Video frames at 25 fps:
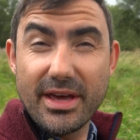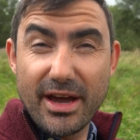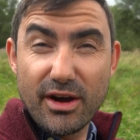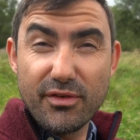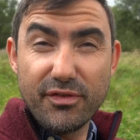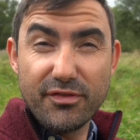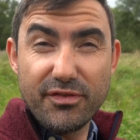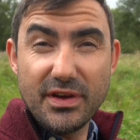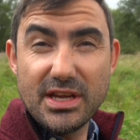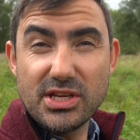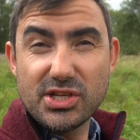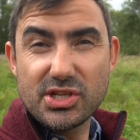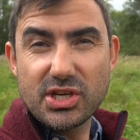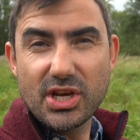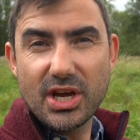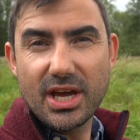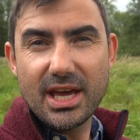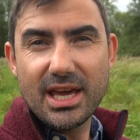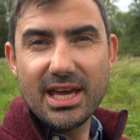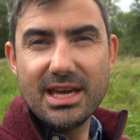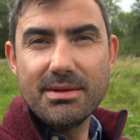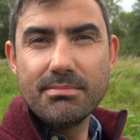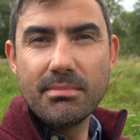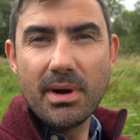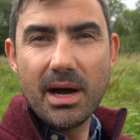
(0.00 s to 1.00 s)
they'll feature
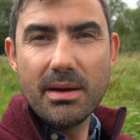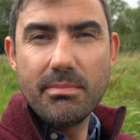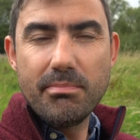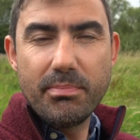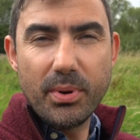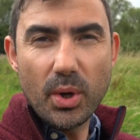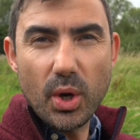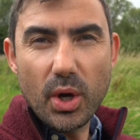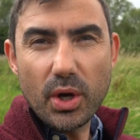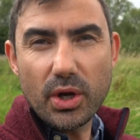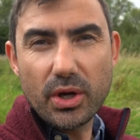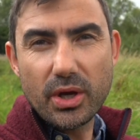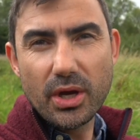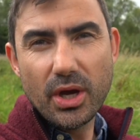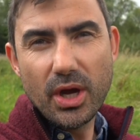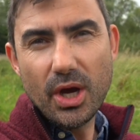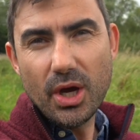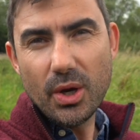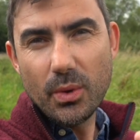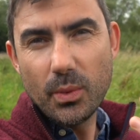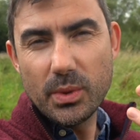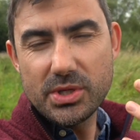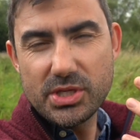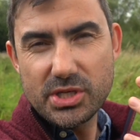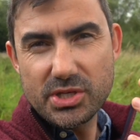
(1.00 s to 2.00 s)
in my book,
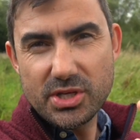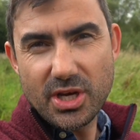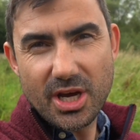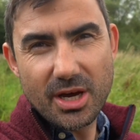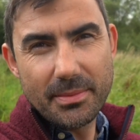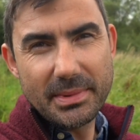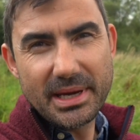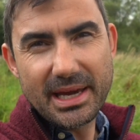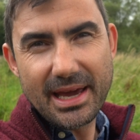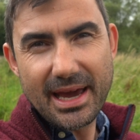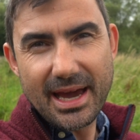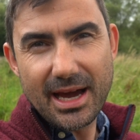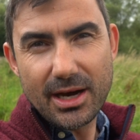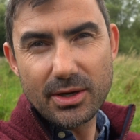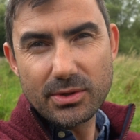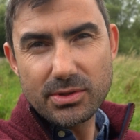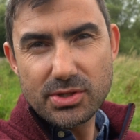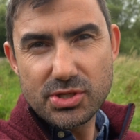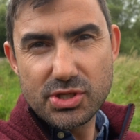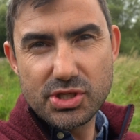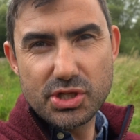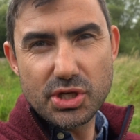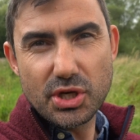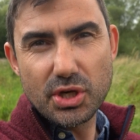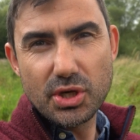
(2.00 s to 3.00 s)
which is coming out
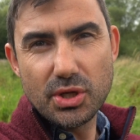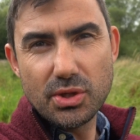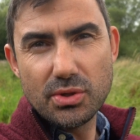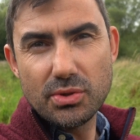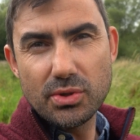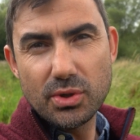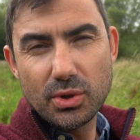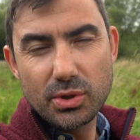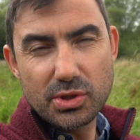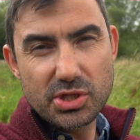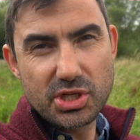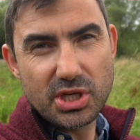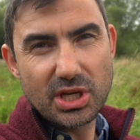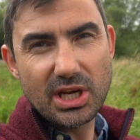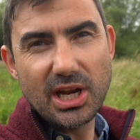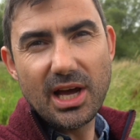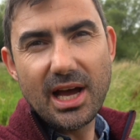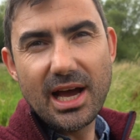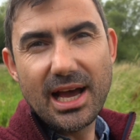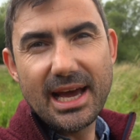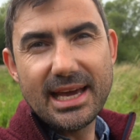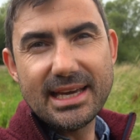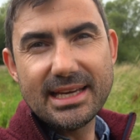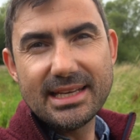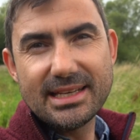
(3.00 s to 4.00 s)
June or
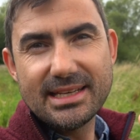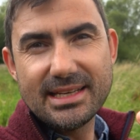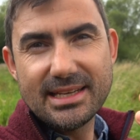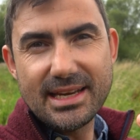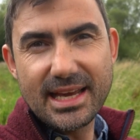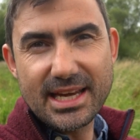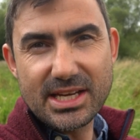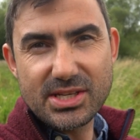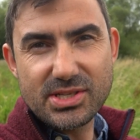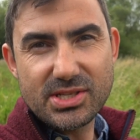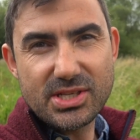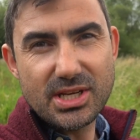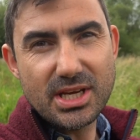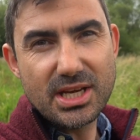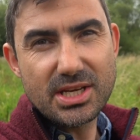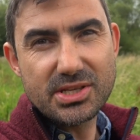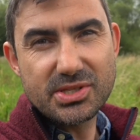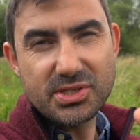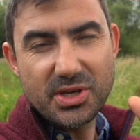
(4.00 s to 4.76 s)
July next year.